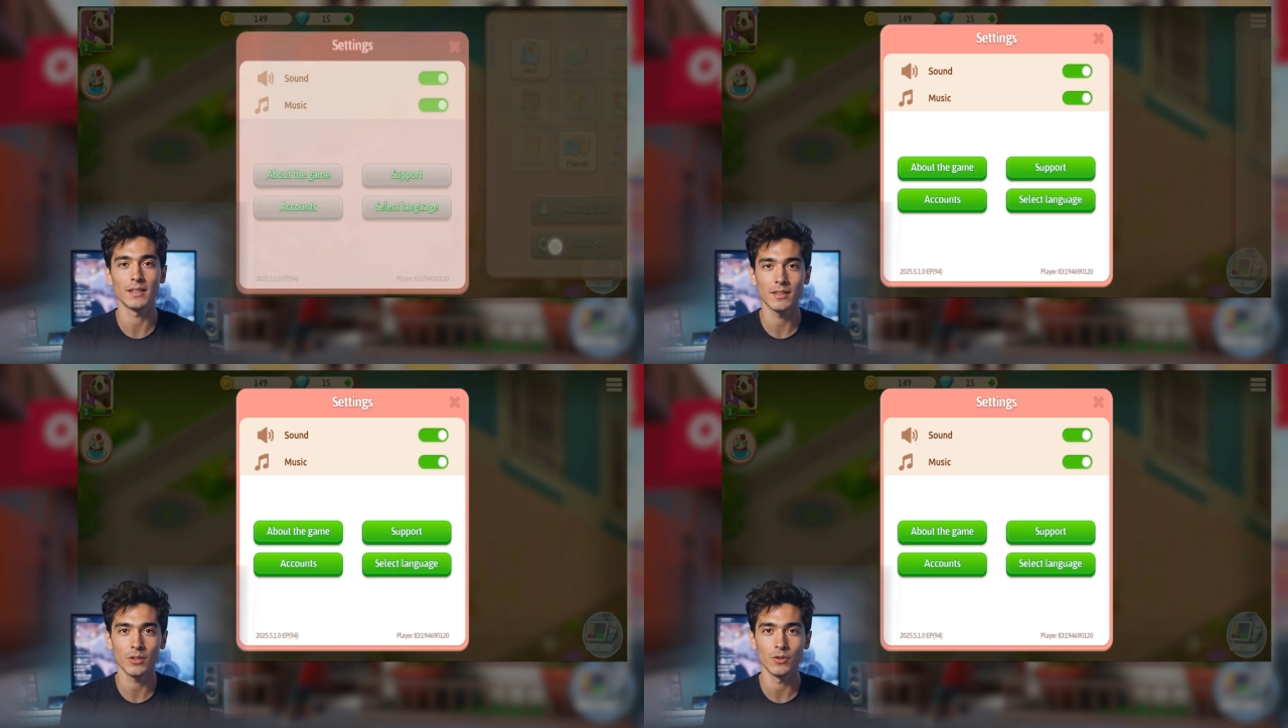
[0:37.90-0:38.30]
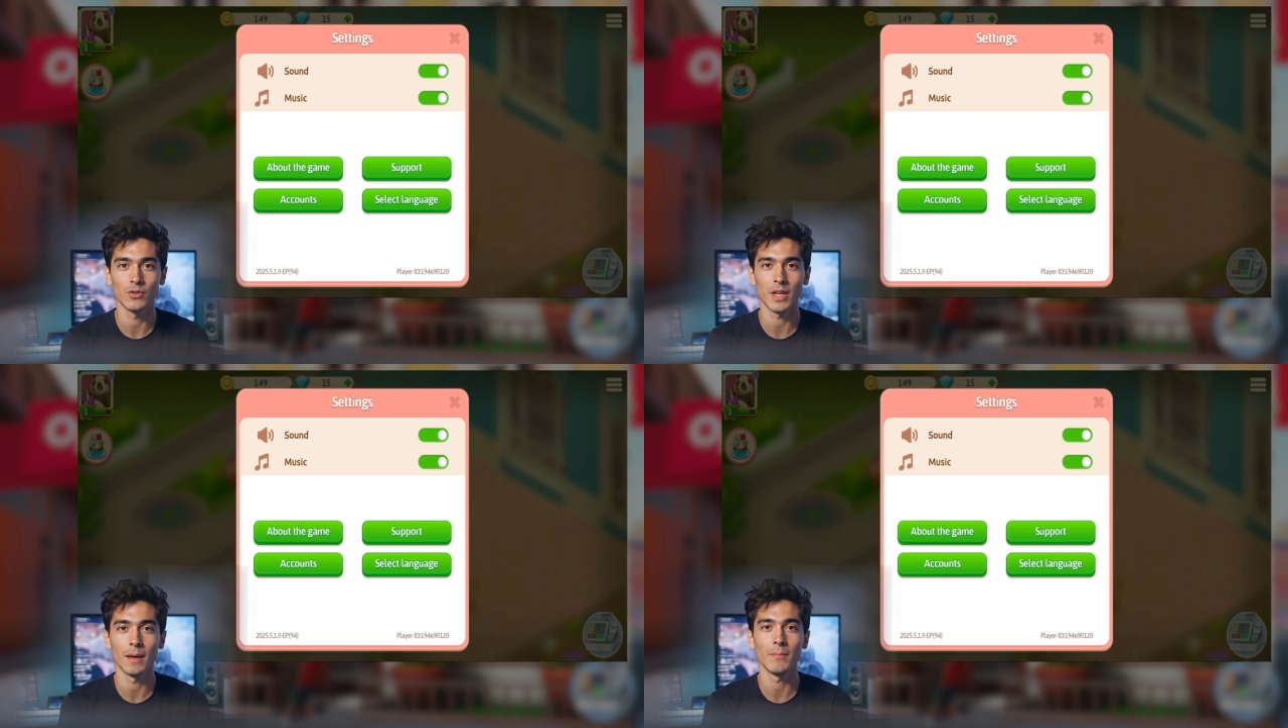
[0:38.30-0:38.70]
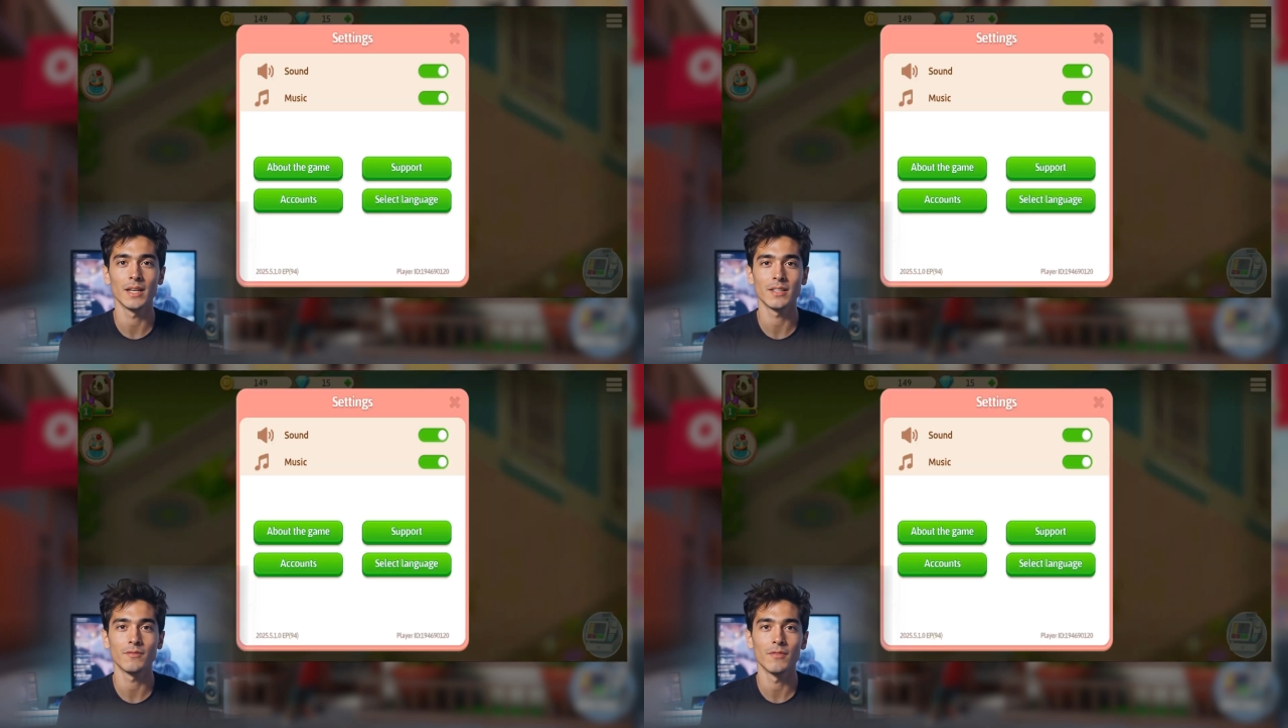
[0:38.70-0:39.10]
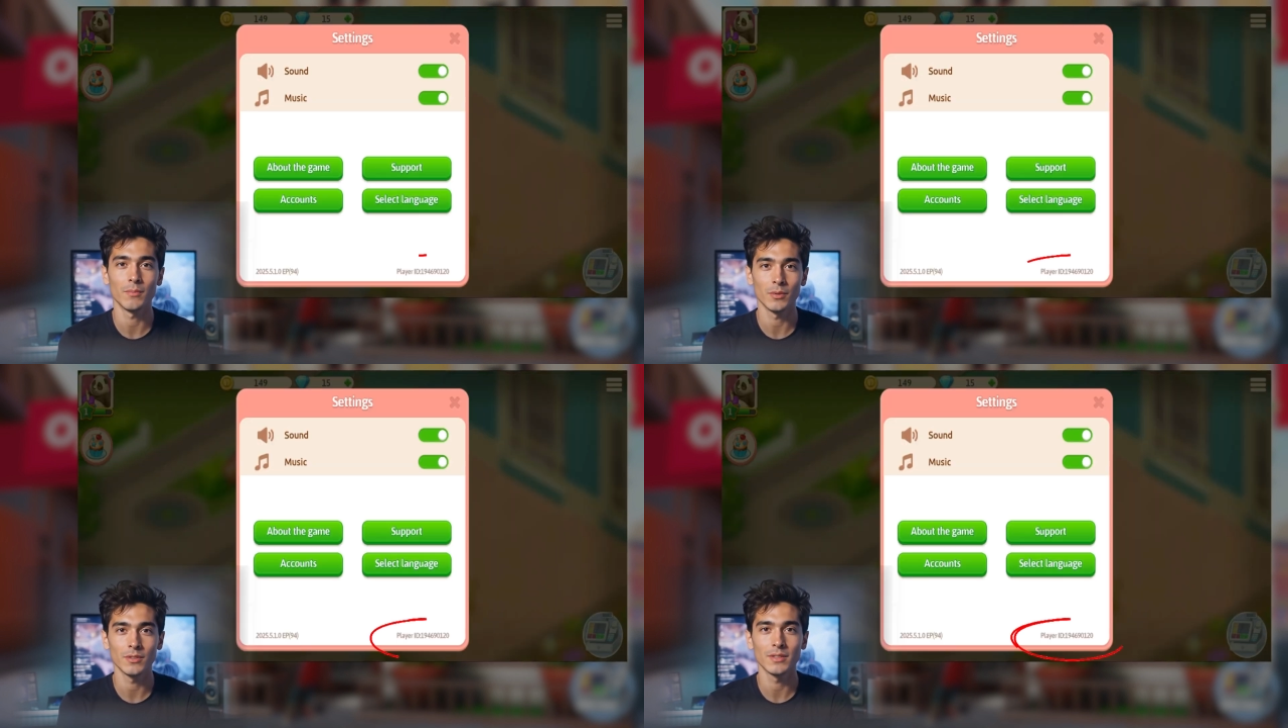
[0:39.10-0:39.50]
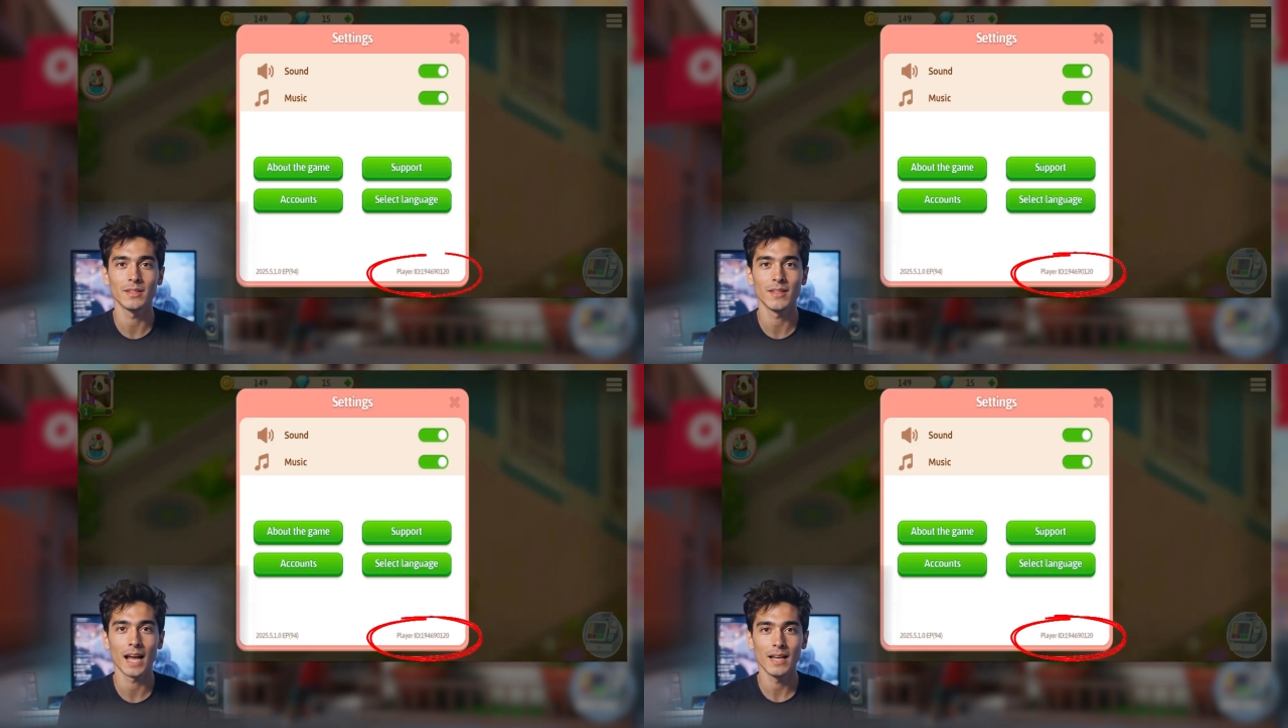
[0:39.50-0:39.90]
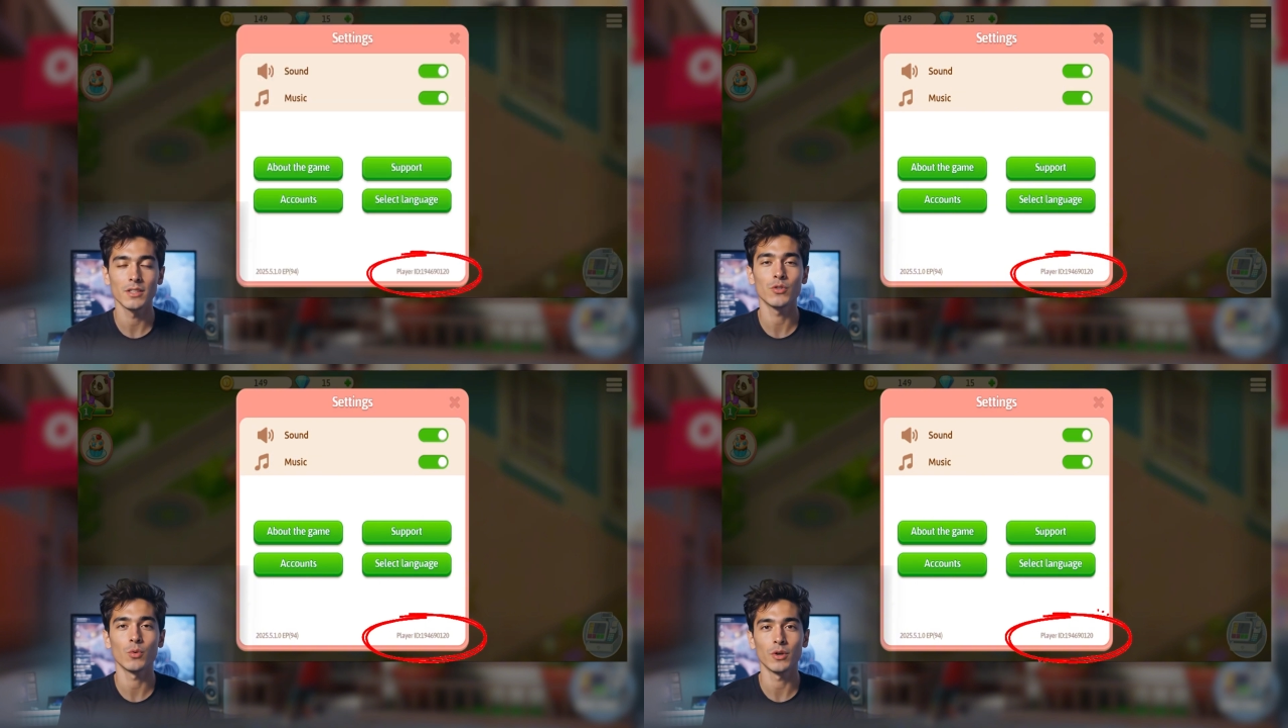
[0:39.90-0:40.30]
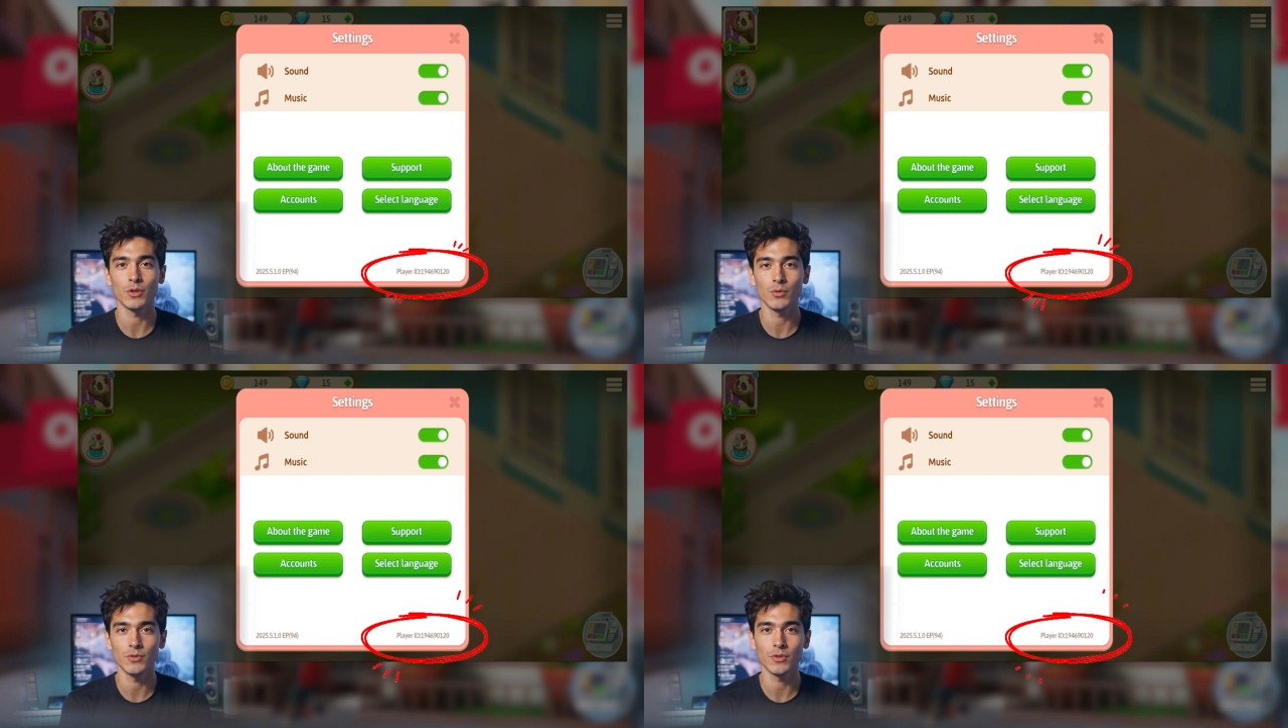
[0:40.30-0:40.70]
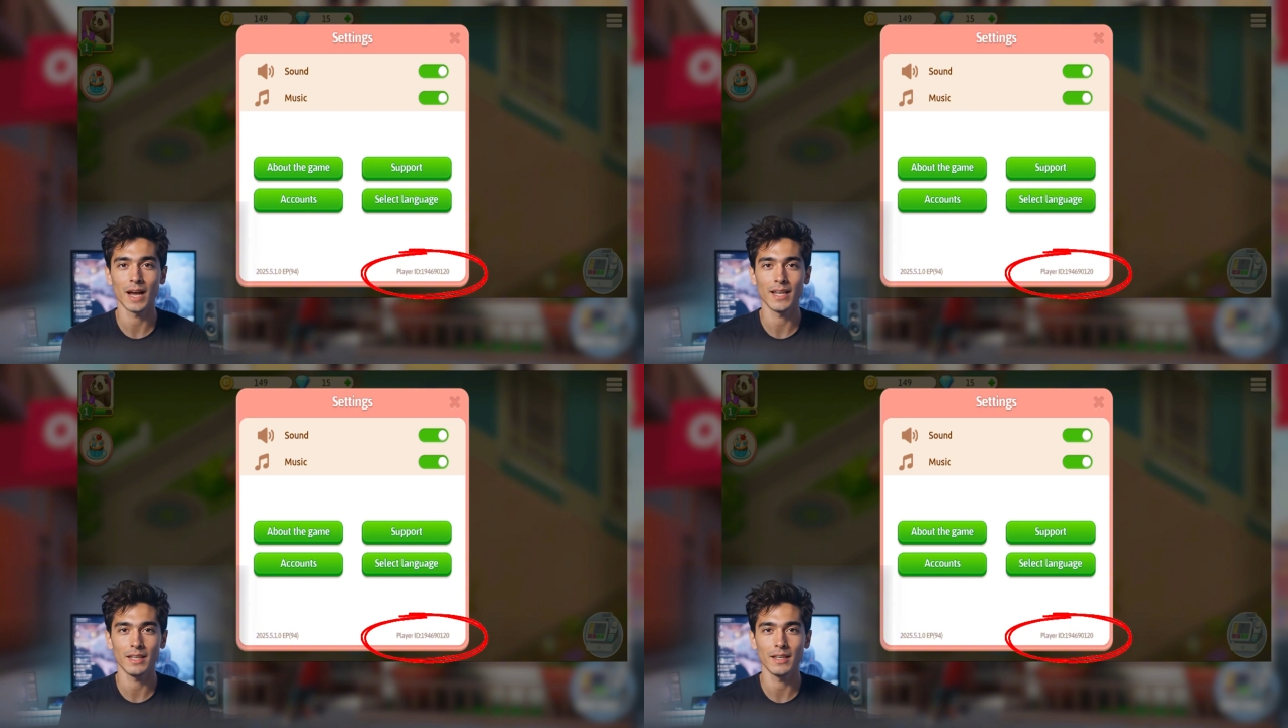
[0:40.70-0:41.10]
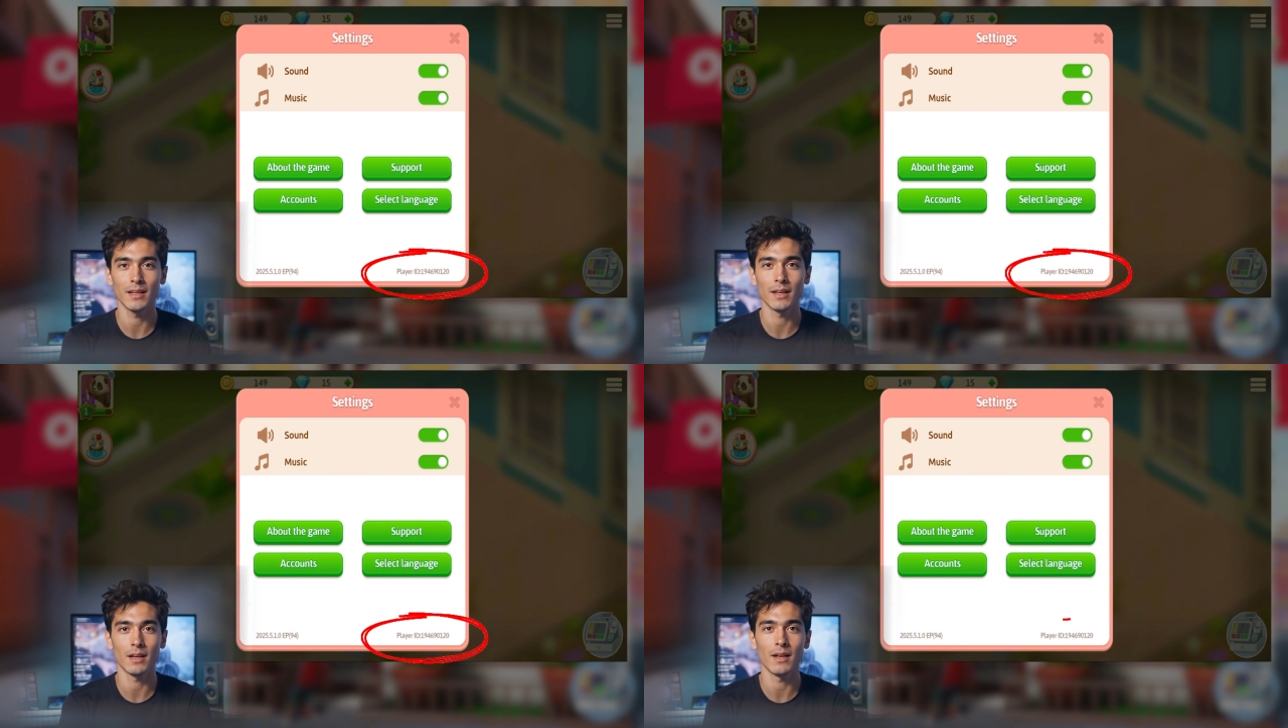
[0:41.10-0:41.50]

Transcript: and look for that mix of numbers. That's your user ID.